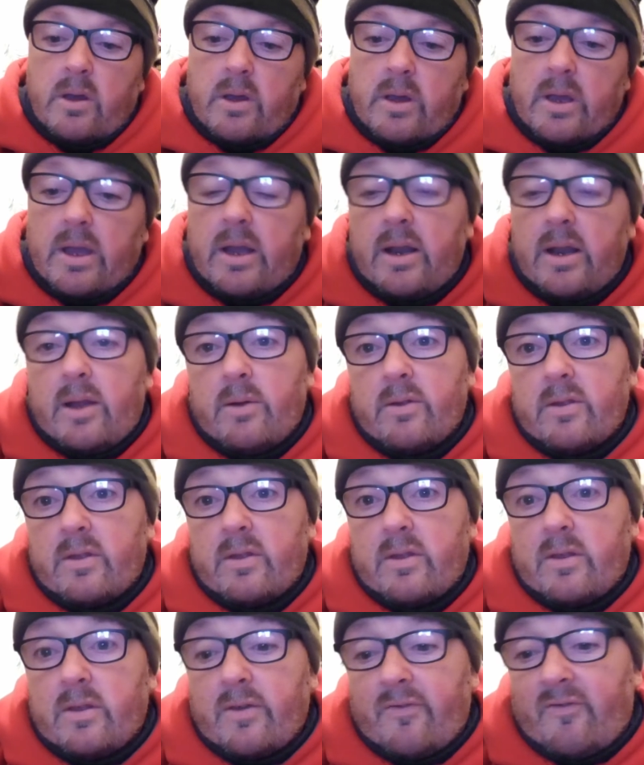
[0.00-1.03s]
Okay, now
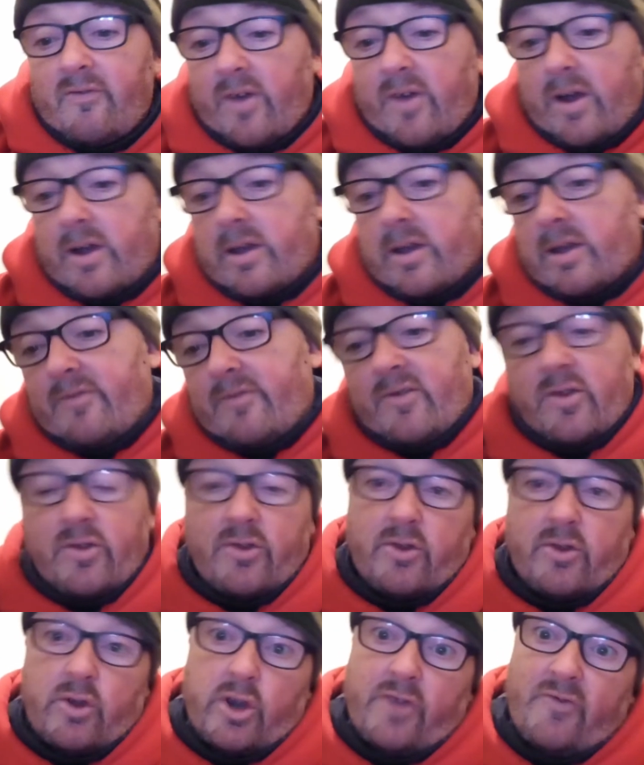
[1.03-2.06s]
it's
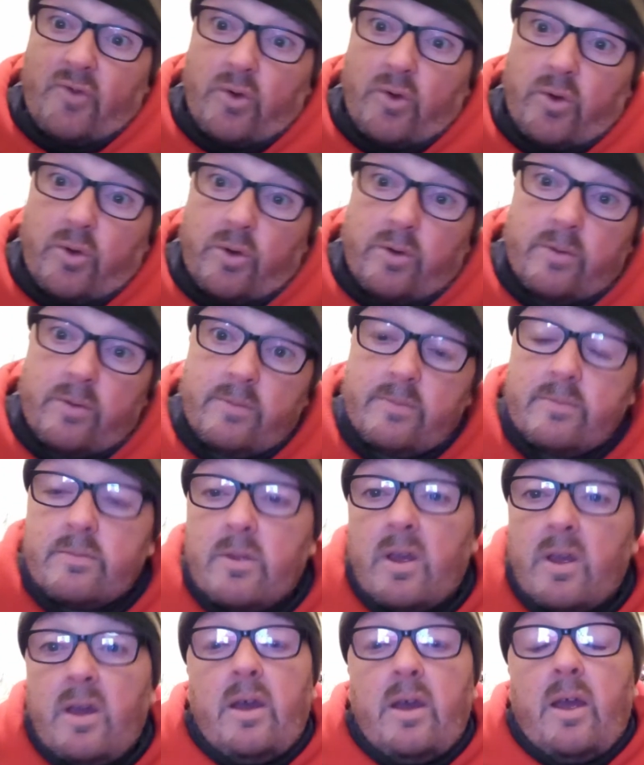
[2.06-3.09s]
5.34.
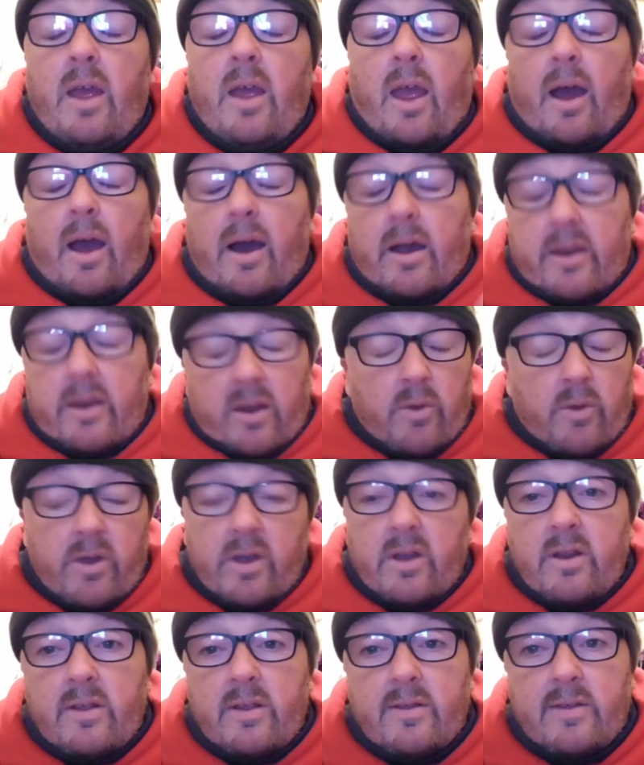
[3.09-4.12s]
I know what you're
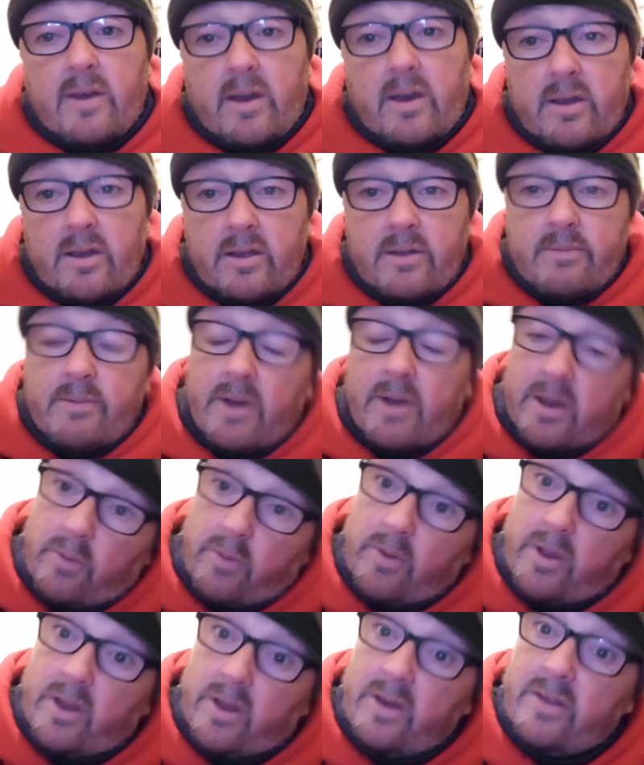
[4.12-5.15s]
going to say, I know
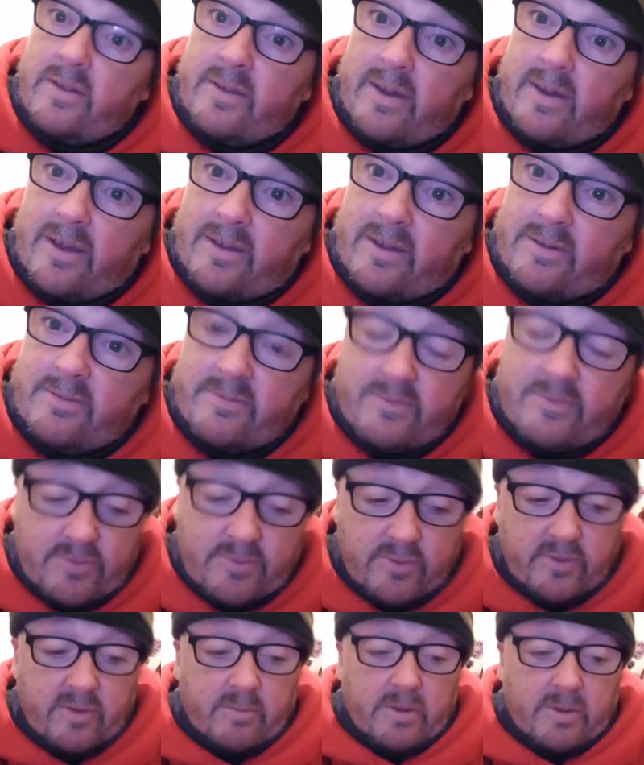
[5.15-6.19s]
what you're going to say,
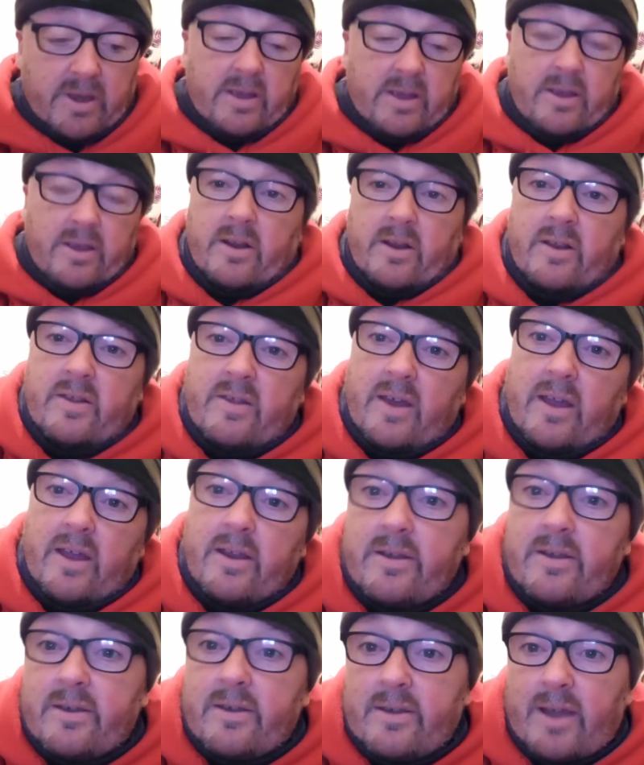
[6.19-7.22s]
trust me, you're going to say,
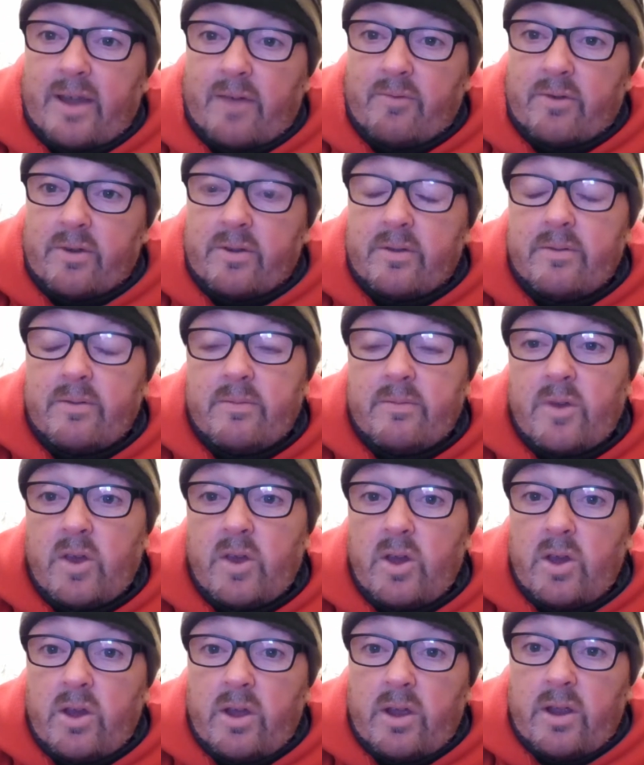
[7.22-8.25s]
Darren,
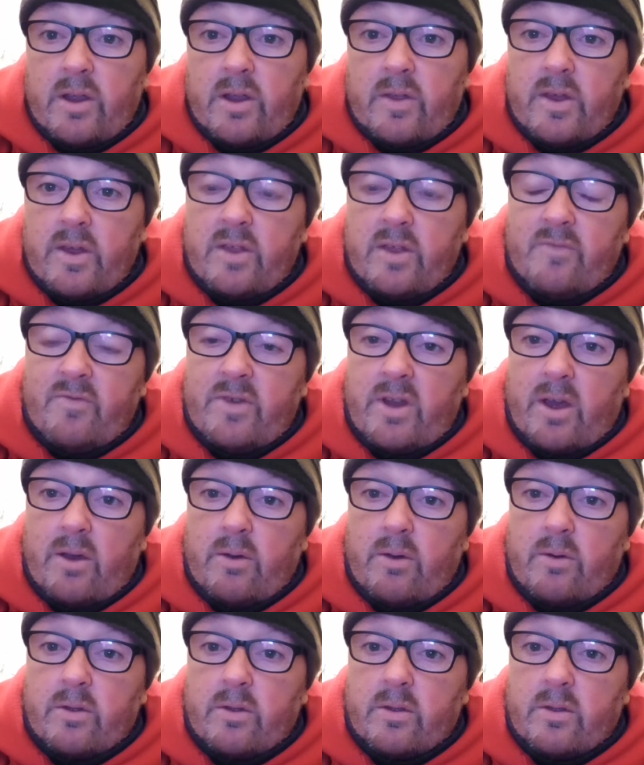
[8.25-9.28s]
these
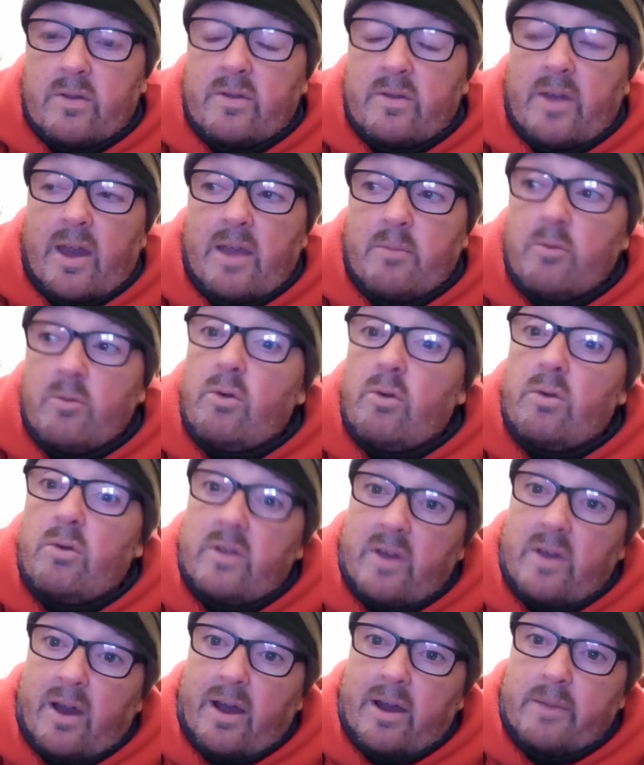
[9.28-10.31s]
videos the same all the
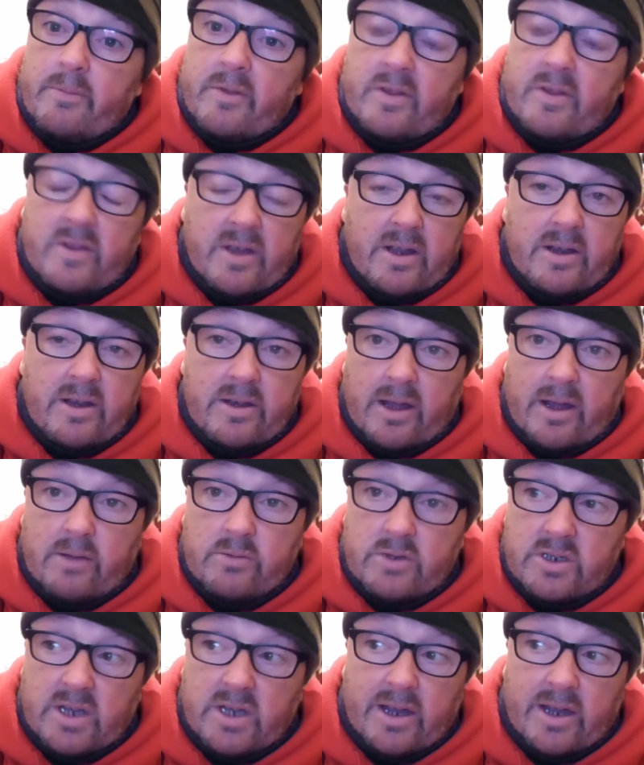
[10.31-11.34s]
time, sitting
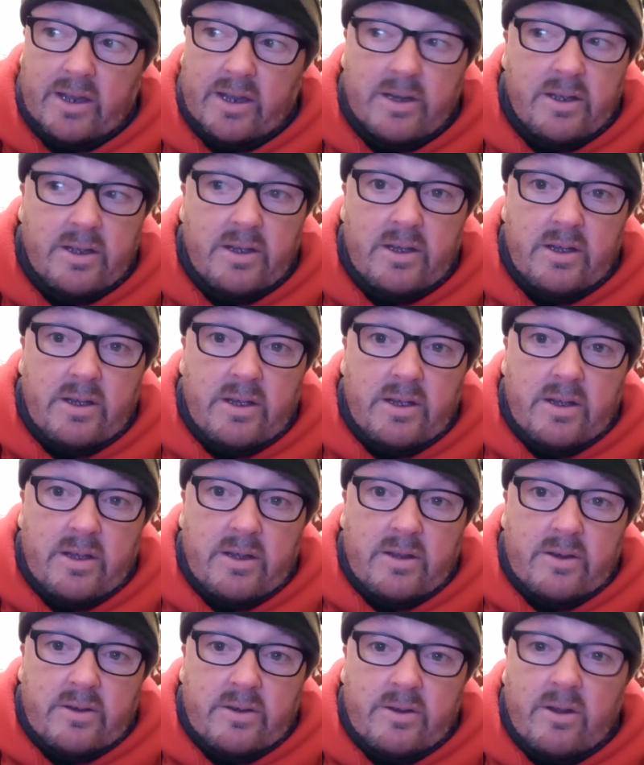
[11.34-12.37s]
down chatting,
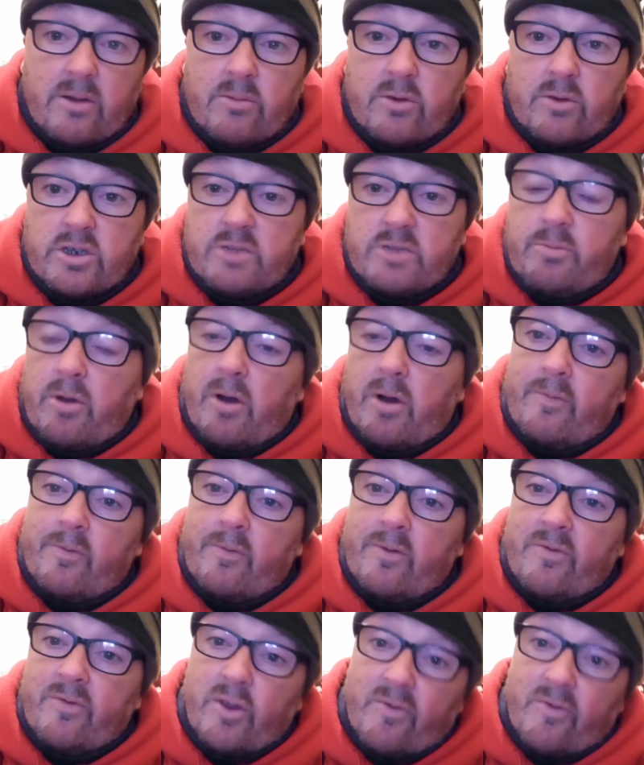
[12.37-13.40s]
not much apart from
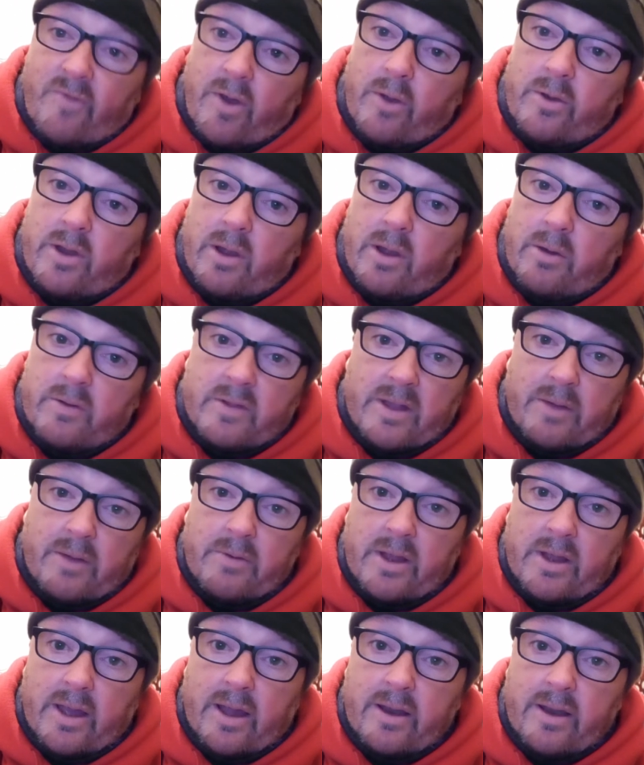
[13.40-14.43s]
a few photos now
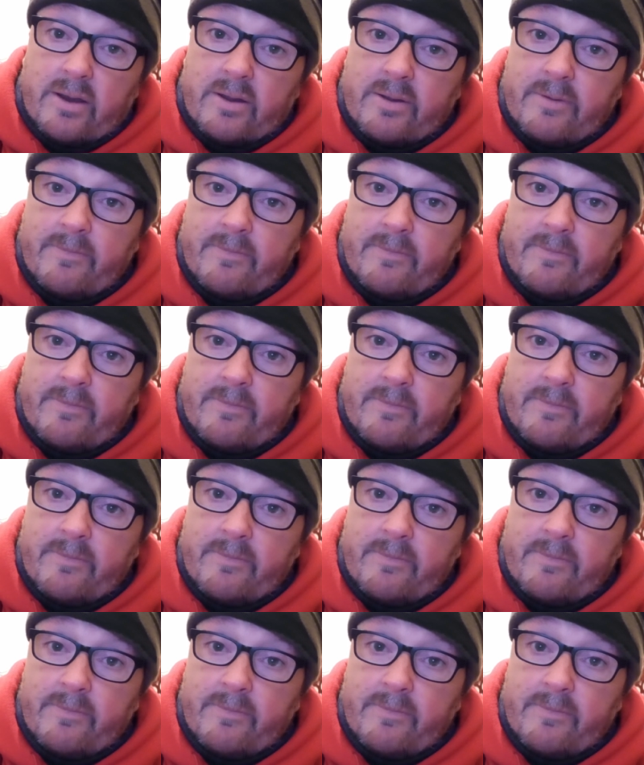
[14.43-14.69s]
and again.